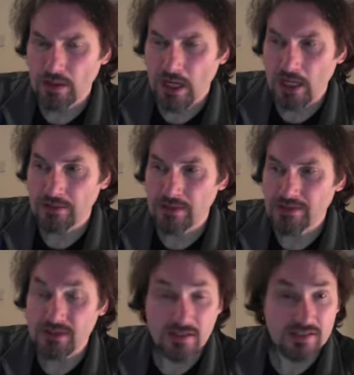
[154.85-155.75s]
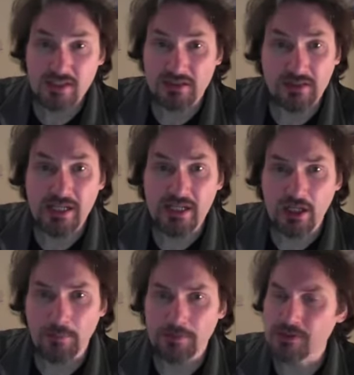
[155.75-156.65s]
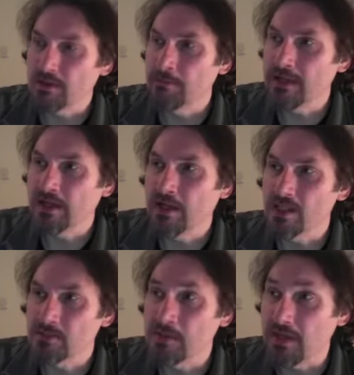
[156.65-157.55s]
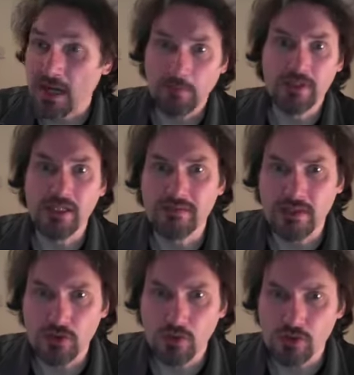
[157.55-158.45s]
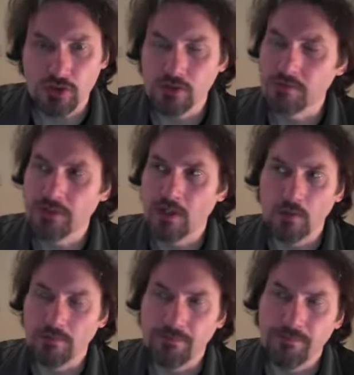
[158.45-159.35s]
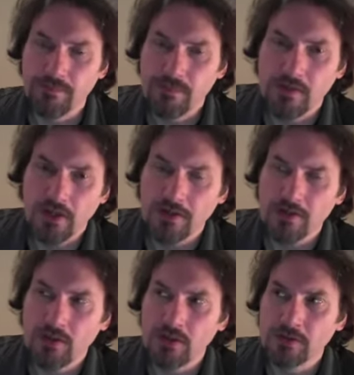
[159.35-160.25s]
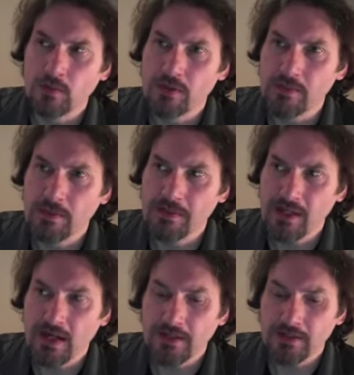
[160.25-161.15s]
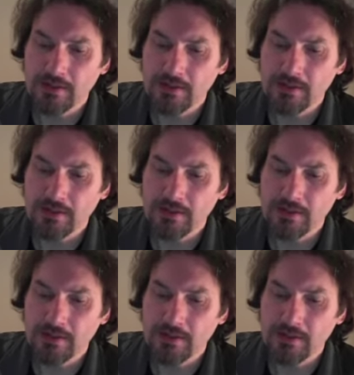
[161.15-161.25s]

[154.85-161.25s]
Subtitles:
And this isn't leading up to some big announcement that I'm leaving YouTube. No, not at all. Don't worry about that.